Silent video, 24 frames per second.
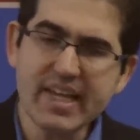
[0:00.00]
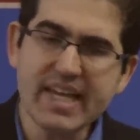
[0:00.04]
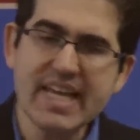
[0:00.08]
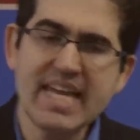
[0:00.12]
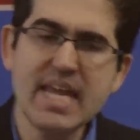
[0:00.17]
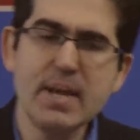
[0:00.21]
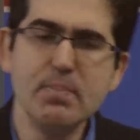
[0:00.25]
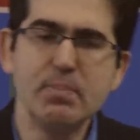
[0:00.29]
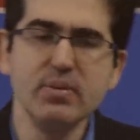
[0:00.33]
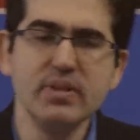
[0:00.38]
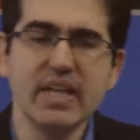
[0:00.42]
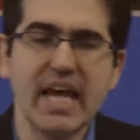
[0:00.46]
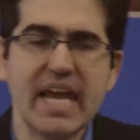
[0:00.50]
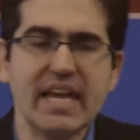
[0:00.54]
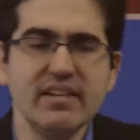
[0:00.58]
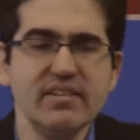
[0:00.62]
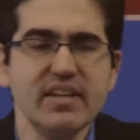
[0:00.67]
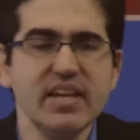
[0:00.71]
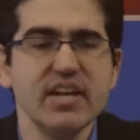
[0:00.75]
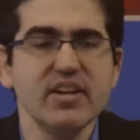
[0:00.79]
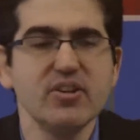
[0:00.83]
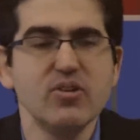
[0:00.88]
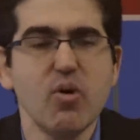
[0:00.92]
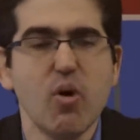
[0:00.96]
he
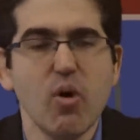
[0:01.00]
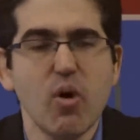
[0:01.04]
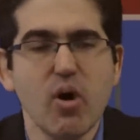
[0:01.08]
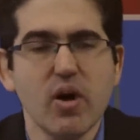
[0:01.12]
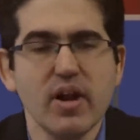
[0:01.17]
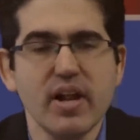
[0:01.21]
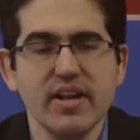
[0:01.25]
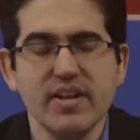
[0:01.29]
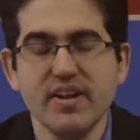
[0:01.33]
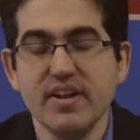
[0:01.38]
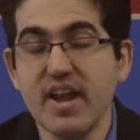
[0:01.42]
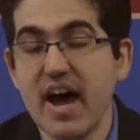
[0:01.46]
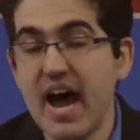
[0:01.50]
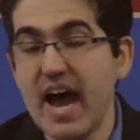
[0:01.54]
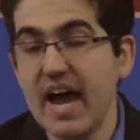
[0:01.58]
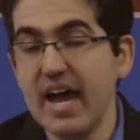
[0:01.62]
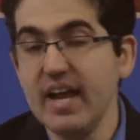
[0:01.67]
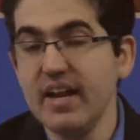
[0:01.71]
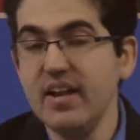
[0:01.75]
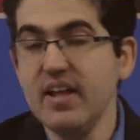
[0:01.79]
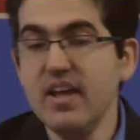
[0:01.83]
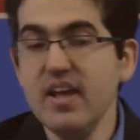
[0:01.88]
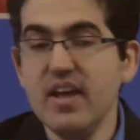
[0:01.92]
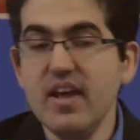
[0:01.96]
blatantly ignored and
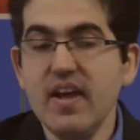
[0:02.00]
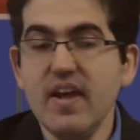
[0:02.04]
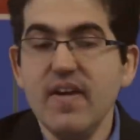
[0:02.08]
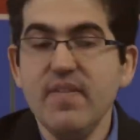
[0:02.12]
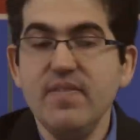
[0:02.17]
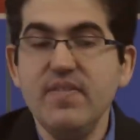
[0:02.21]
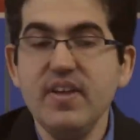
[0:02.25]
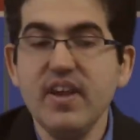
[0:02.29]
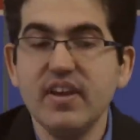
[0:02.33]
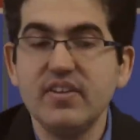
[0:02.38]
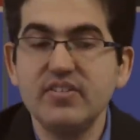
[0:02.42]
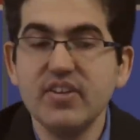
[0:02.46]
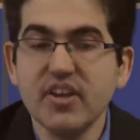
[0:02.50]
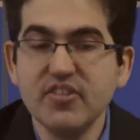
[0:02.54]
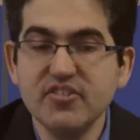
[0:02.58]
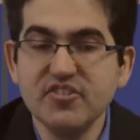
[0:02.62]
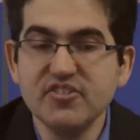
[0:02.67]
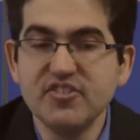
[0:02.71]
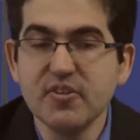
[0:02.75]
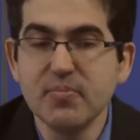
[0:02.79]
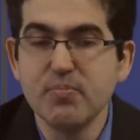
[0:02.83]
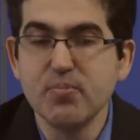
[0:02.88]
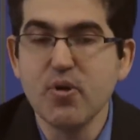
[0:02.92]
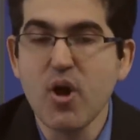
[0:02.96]
denied the
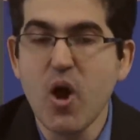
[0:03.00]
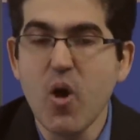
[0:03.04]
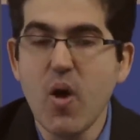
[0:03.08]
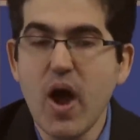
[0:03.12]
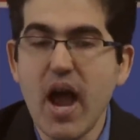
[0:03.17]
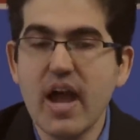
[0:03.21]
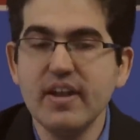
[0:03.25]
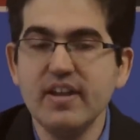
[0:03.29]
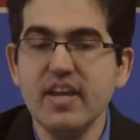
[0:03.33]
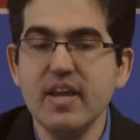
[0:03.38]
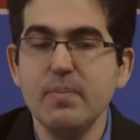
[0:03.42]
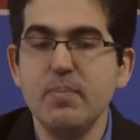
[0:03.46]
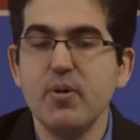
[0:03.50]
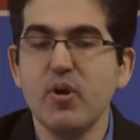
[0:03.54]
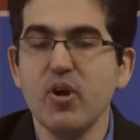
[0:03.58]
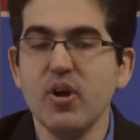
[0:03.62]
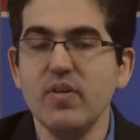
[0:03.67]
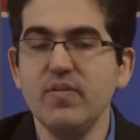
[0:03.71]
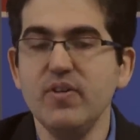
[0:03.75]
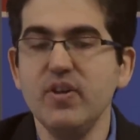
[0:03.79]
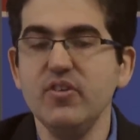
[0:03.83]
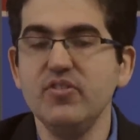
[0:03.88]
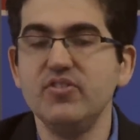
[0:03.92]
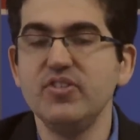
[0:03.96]
existence of pro-ID
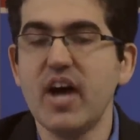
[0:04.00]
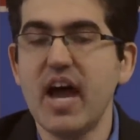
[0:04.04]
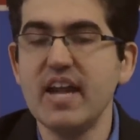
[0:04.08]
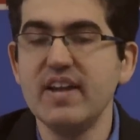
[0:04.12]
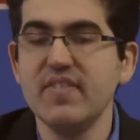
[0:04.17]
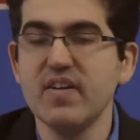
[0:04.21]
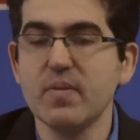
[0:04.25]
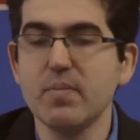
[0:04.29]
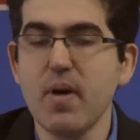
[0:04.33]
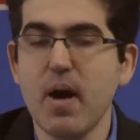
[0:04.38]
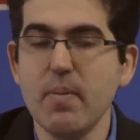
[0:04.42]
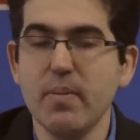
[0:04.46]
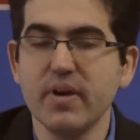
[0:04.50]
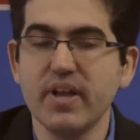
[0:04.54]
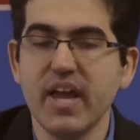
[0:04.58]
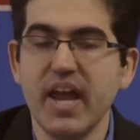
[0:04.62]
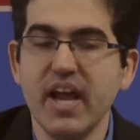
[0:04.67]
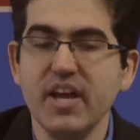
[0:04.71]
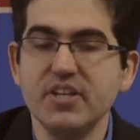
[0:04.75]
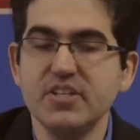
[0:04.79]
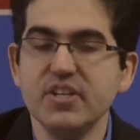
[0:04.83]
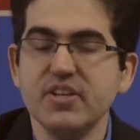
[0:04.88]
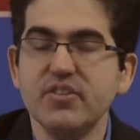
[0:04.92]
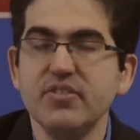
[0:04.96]
peer-reviewed scientific
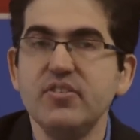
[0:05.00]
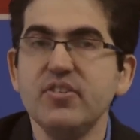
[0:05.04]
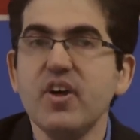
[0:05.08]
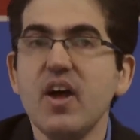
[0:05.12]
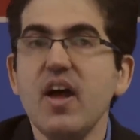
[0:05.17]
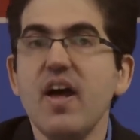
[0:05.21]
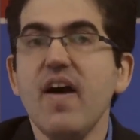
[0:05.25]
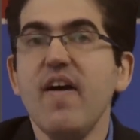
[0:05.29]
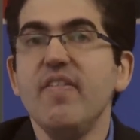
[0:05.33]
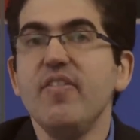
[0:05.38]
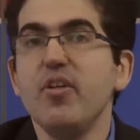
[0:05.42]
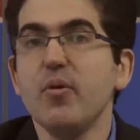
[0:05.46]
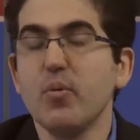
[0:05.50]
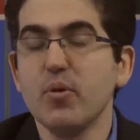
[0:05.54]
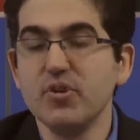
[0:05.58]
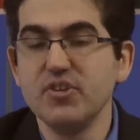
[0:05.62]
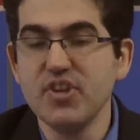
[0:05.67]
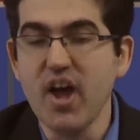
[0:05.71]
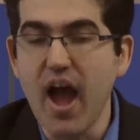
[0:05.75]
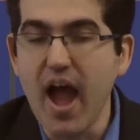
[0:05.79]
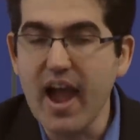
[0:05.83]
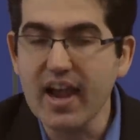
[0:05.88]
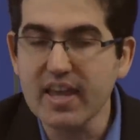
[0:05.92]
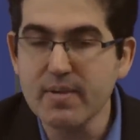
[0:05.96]
publications that were
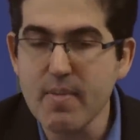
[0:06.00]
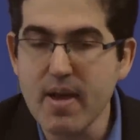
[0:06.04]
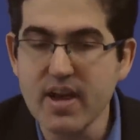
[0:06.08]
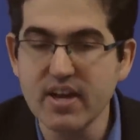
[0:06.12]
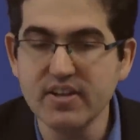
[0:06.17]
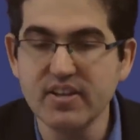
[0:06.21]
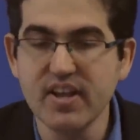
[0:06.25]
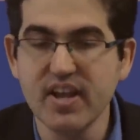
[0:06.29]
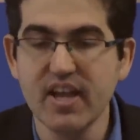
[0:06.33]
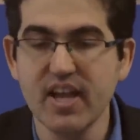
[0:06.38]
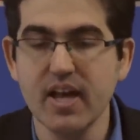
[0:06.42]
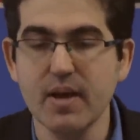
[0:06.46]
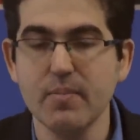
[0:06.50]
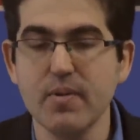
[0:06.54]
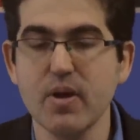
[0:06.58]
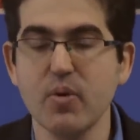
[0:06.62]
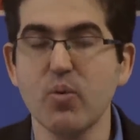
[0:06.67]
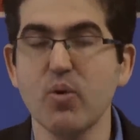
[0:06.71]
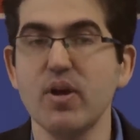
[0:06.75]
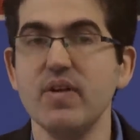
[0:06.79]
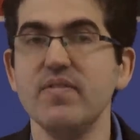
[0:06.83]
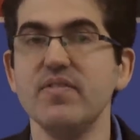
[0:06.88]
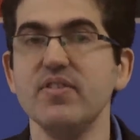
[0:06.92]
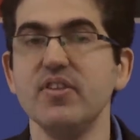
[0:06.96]
documented to him and
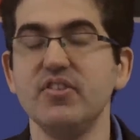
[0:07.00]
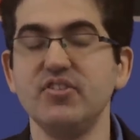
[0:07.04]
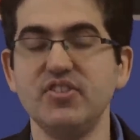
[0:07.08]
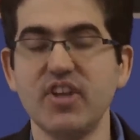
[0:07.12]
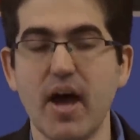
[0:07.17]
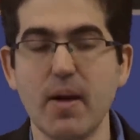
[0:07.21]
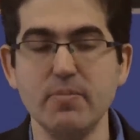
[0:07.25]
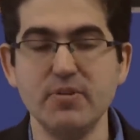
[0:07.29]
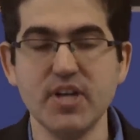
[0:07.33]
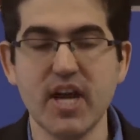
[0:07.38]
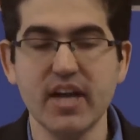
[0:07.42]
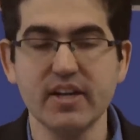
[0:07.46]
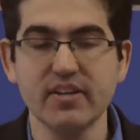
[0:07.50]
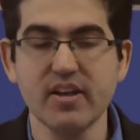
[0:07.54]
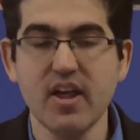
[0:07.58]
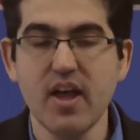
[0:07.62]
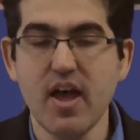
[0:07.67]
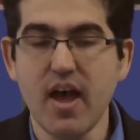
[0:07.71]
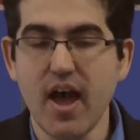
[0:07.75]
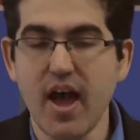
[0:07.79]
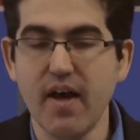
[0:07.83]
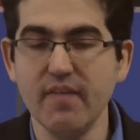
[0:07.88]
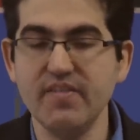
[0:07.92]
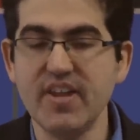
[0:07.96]
were even the subject
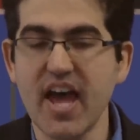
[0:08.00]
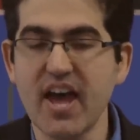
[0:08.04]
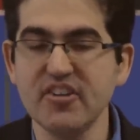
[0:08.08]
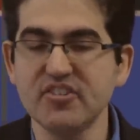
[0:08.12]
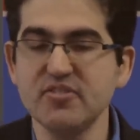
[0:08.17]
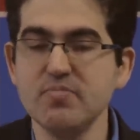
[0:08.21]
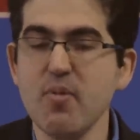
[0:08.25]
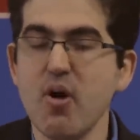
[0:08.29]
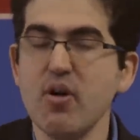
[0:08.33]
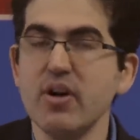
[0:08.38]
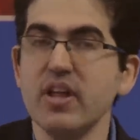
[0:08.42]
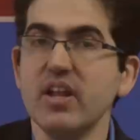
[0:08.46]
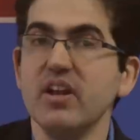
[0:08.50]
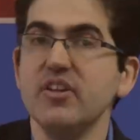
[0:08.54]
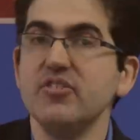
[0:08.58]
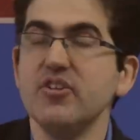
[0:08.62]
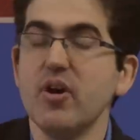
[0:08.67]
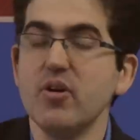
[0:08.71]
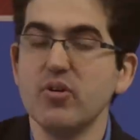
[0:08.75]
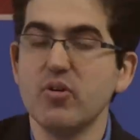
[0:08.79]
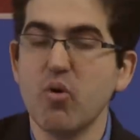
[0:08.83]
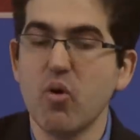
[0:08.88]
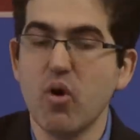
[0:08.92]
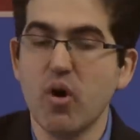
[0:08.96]
of testimony in his
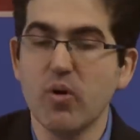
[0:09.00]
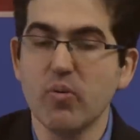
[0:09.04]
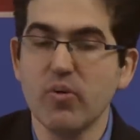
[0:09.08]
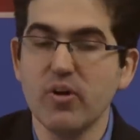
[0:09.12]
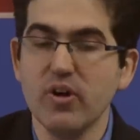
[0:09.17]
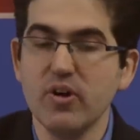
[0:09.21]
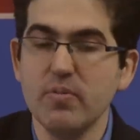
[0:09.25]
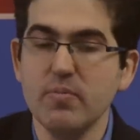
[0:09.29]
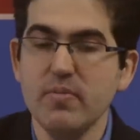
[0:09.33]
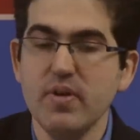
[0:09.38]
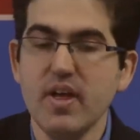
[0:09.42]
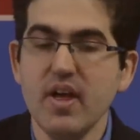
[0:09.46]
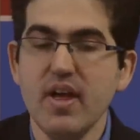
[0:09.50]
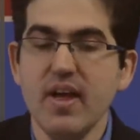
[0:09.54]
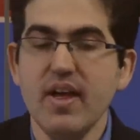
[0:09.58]
own courtroom.